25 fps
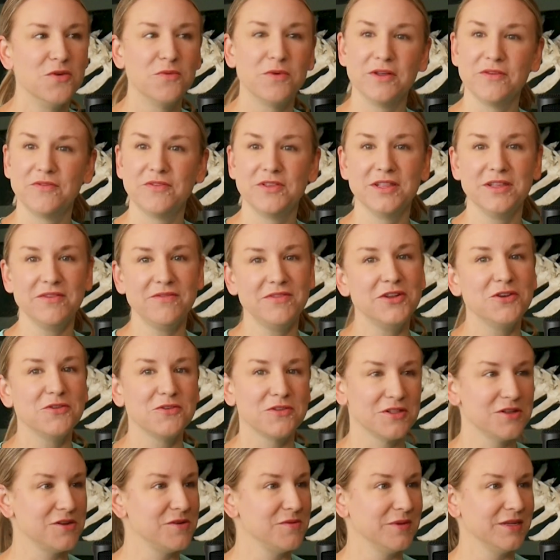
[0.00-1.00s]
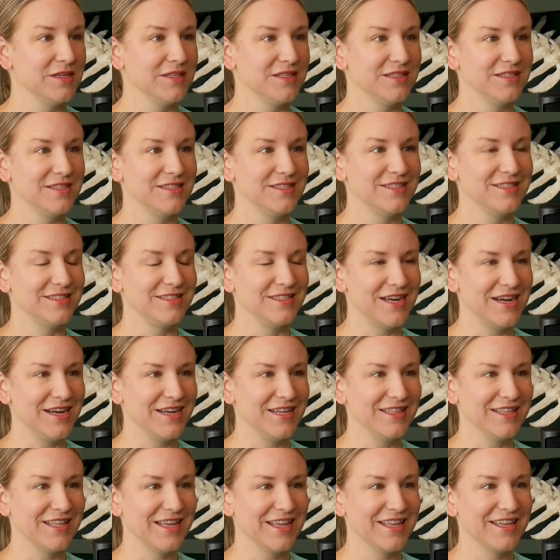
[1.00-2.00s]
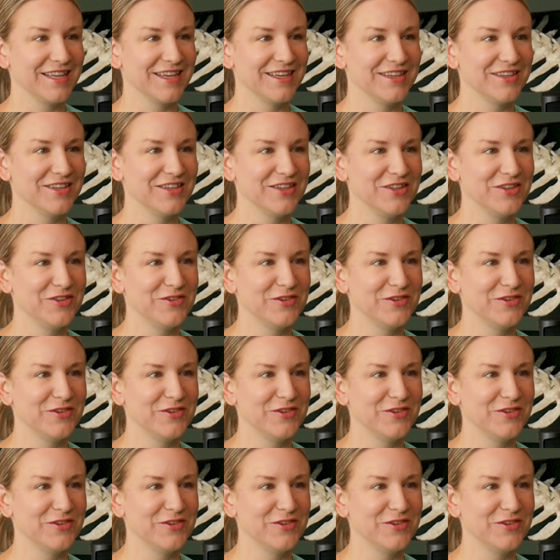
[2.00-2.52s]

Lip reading: well, if you live in Oklahoma, this is not like a